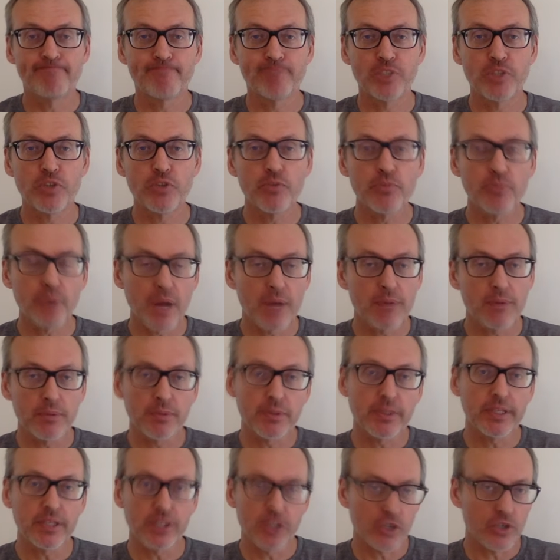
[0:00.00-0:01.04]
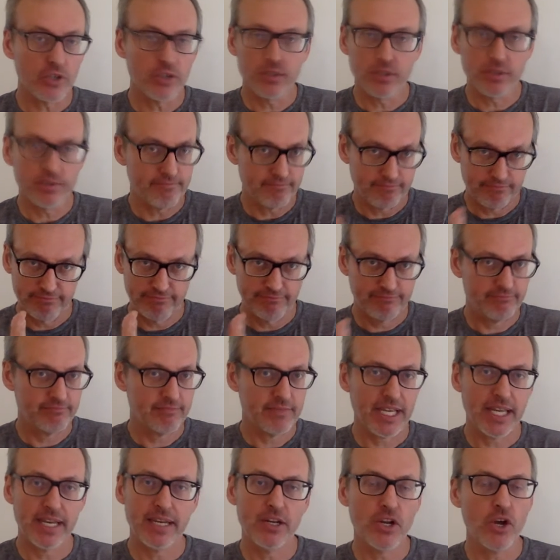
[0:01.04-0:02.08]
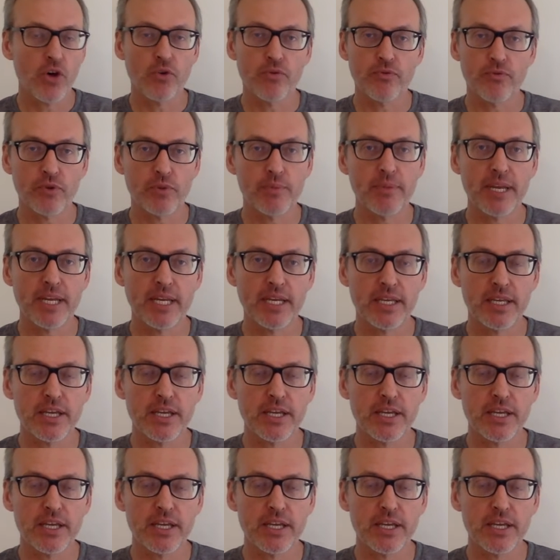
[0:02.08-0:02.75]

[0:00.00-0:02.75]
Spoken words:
You've probably learned and known for many